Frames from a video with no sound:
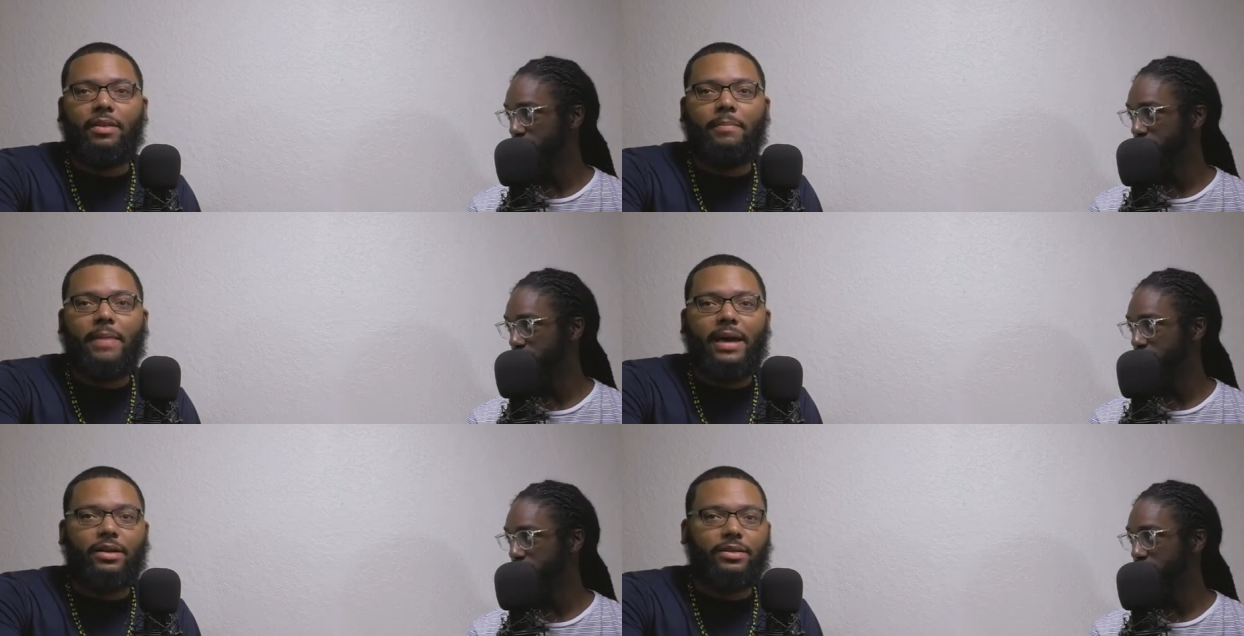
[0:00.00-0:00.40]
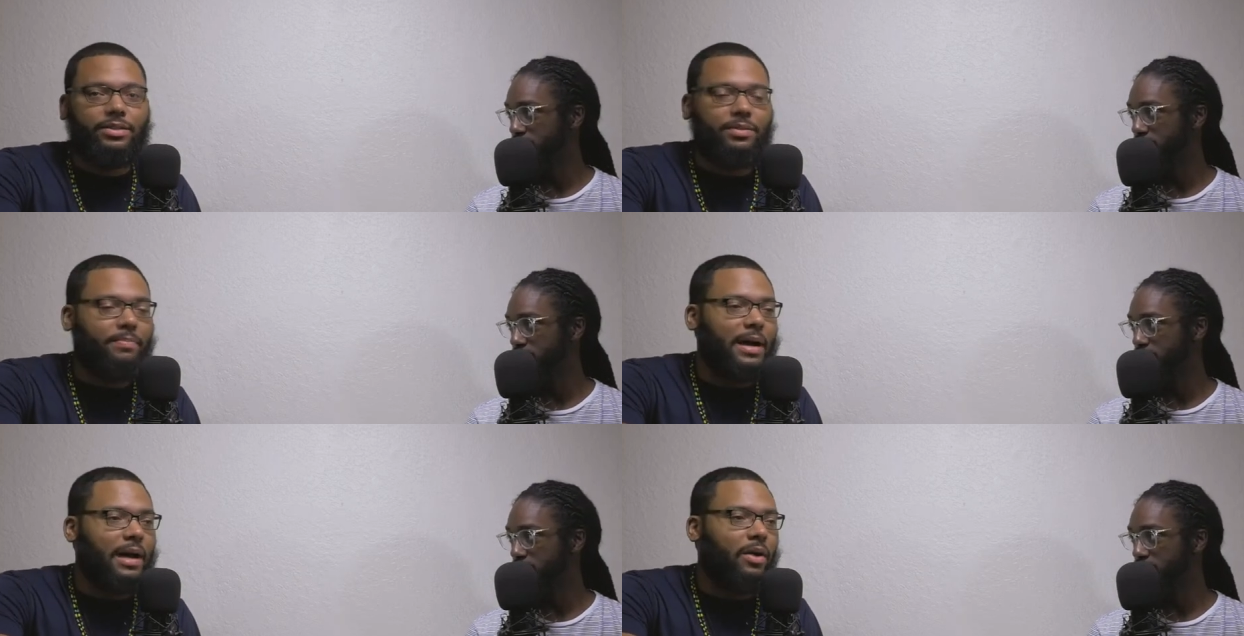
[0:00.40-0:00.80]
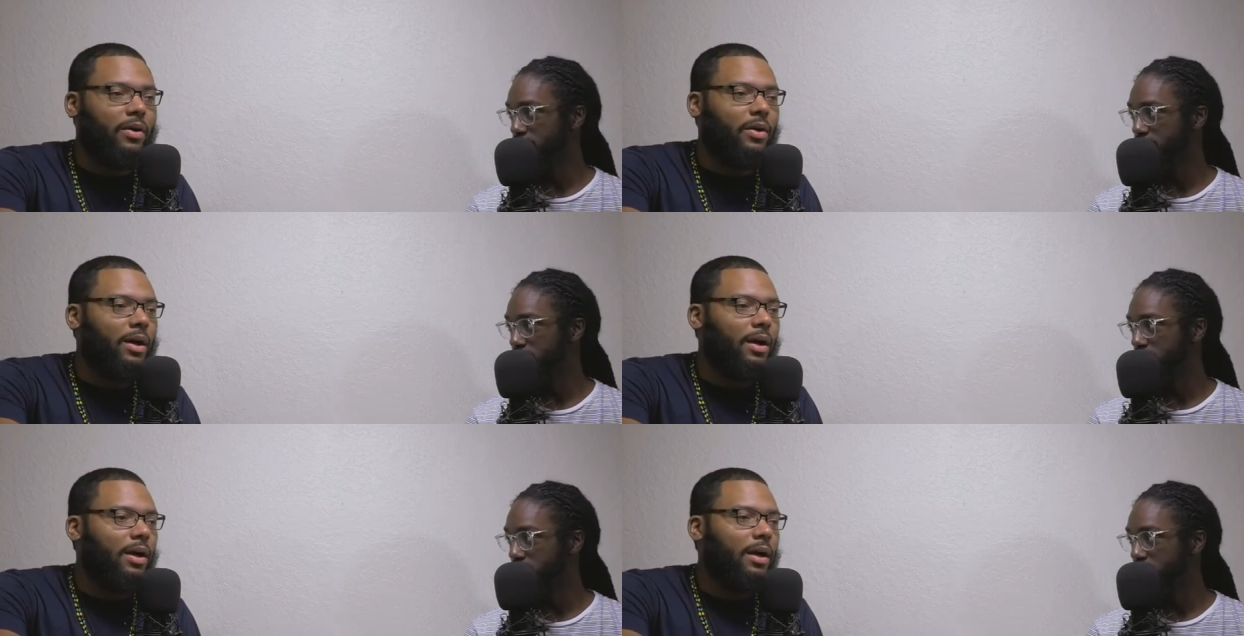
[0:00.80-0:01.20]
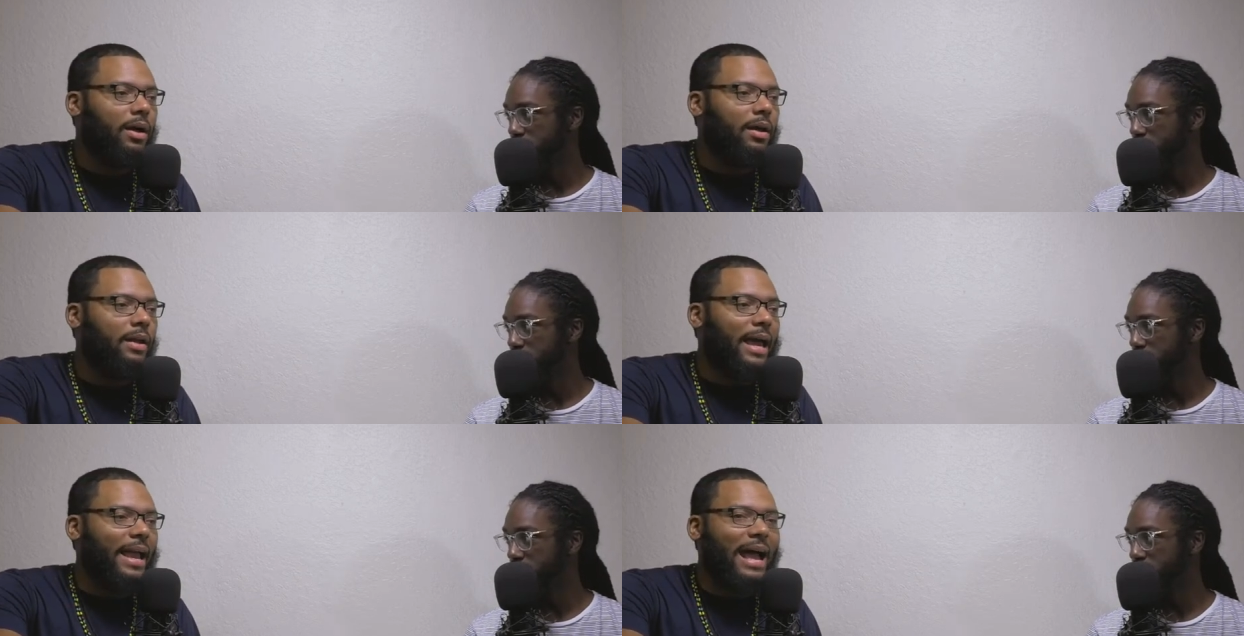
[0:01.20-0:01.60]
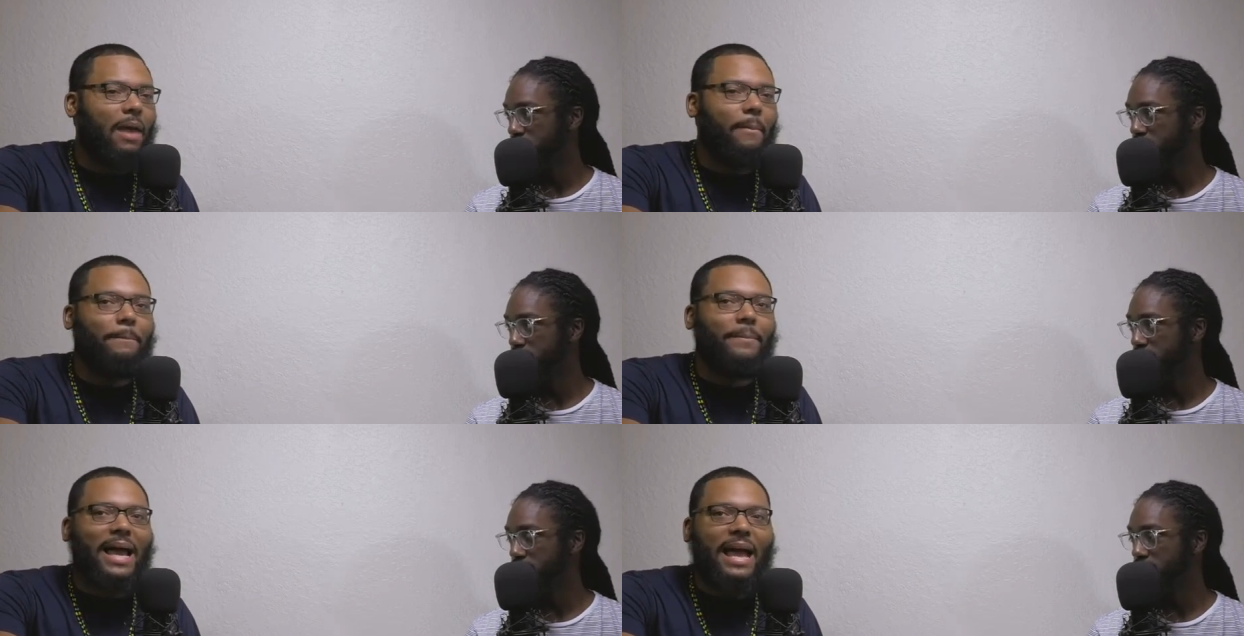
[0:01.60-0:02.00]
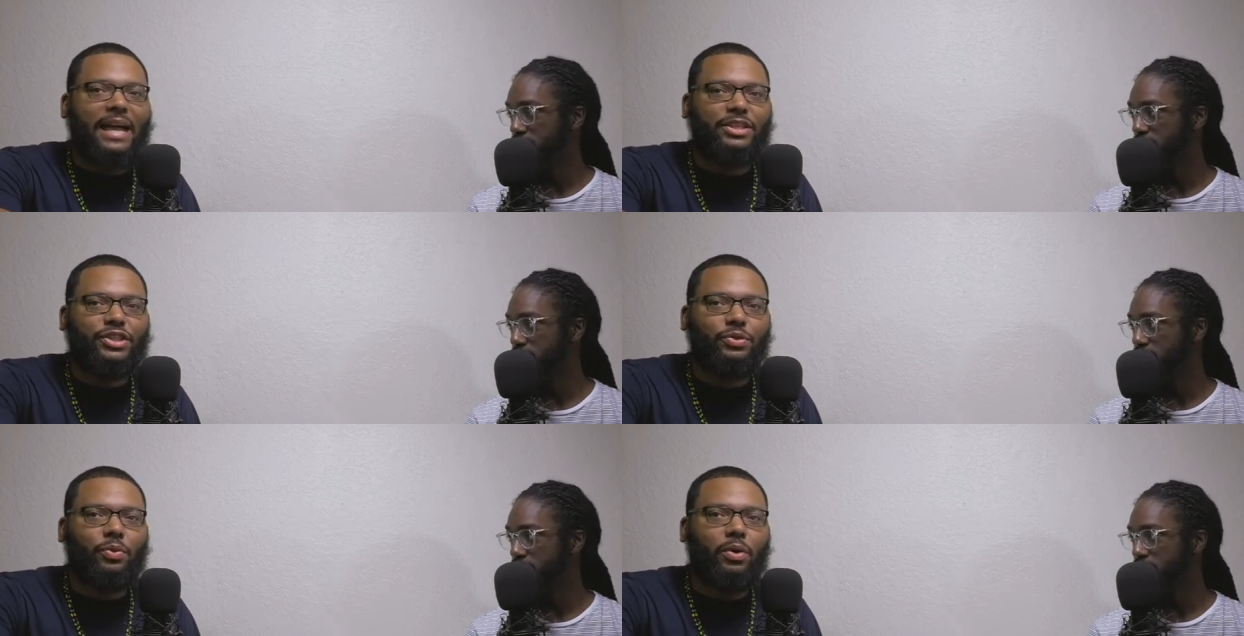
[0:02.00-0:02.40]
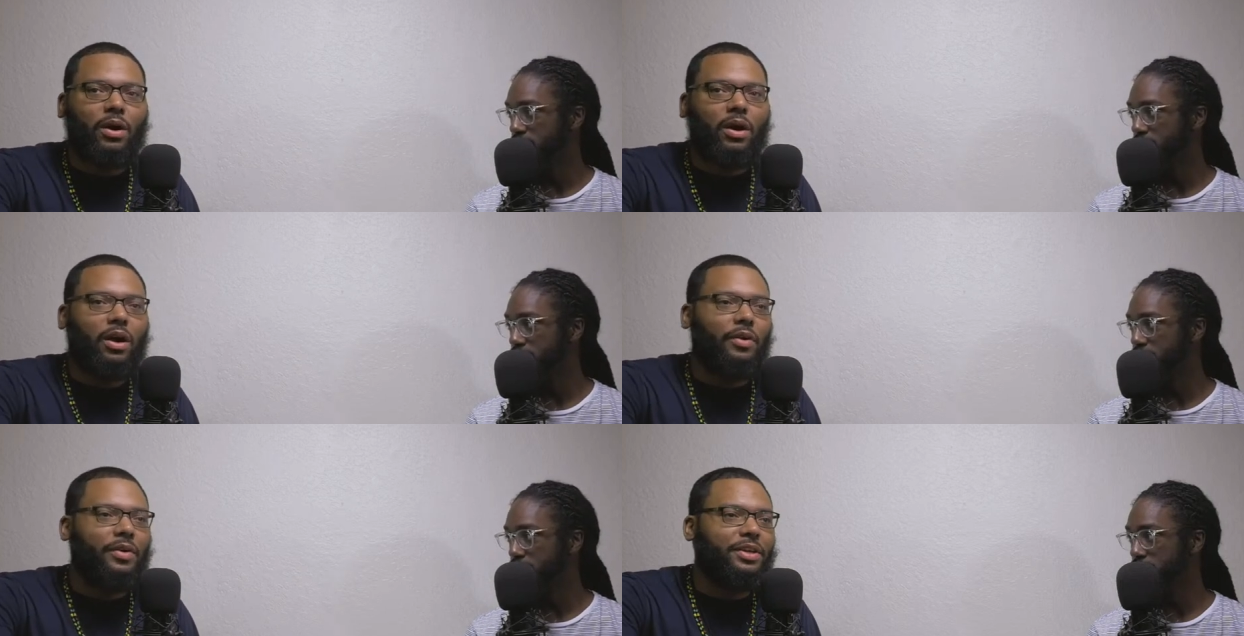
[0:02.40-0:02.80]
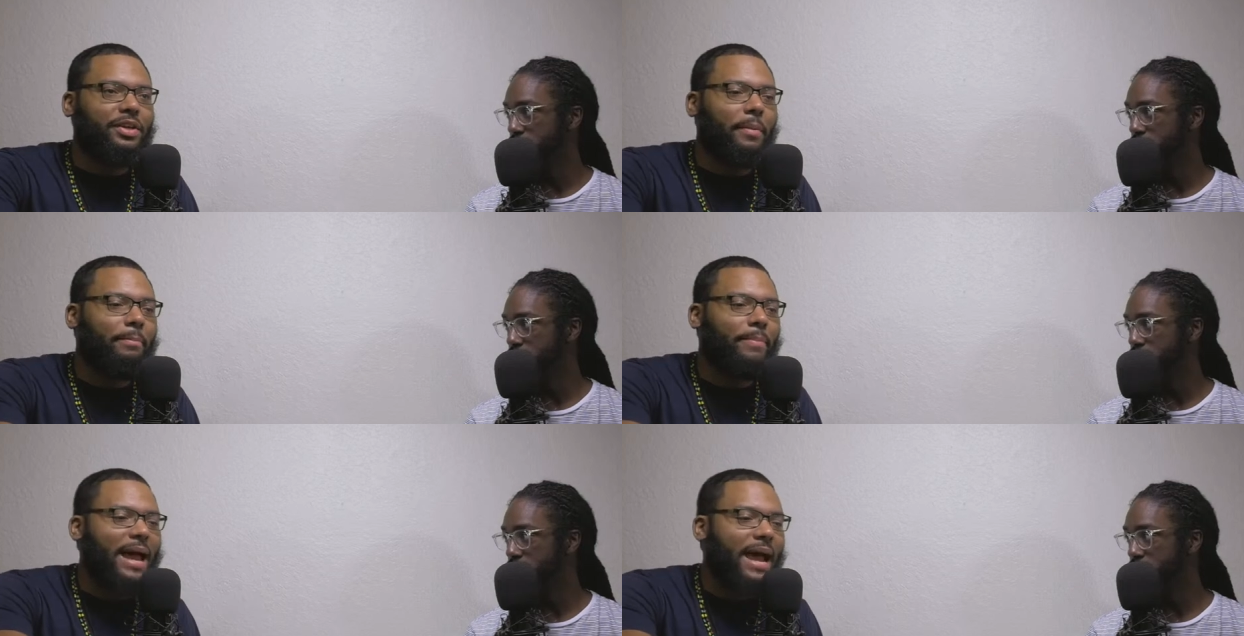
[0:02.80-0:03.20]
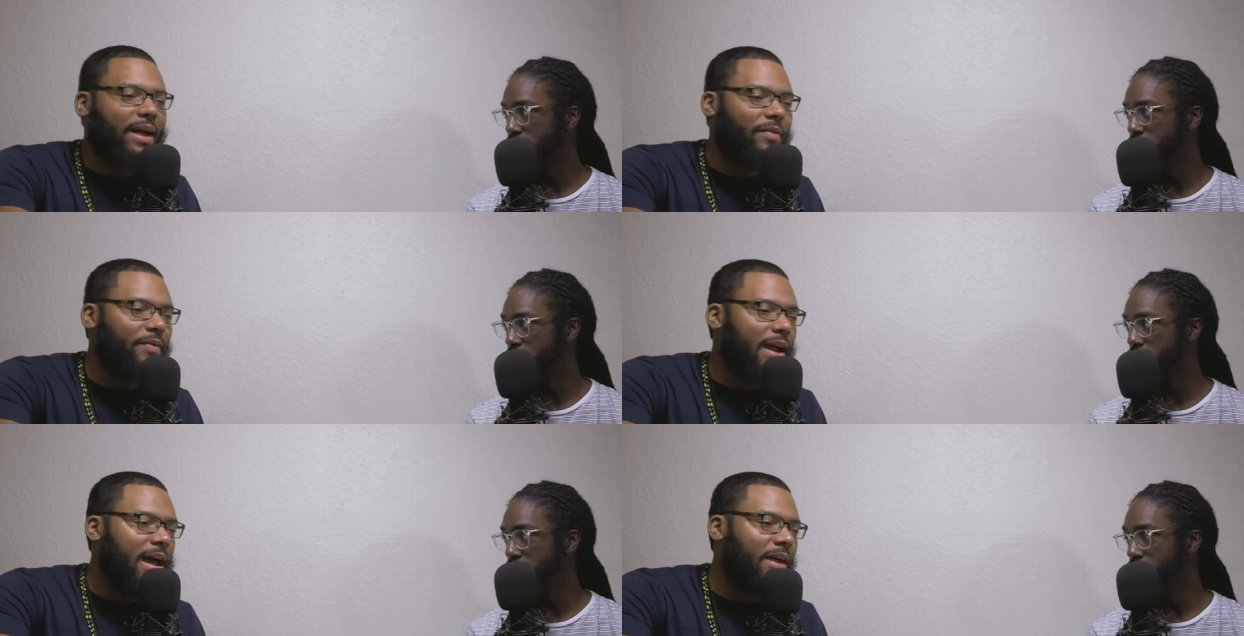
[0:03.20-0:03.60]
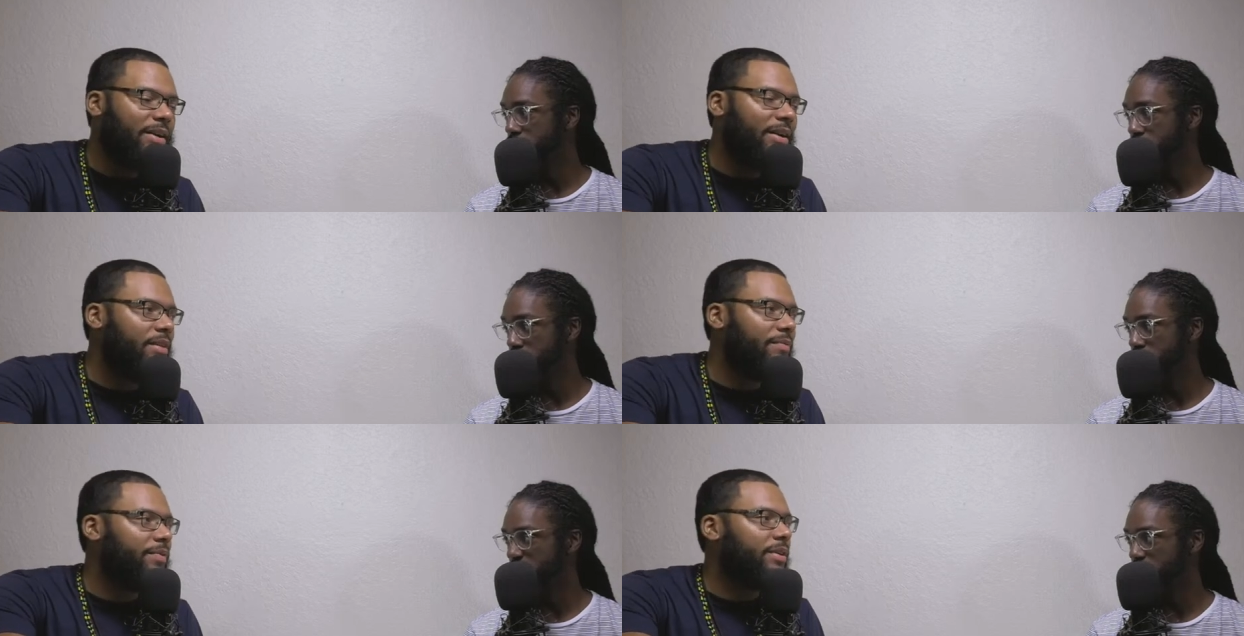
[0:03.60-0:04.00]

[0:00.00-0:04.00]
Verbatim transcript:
Speaker 1: It matters about like how bad you are and your background and if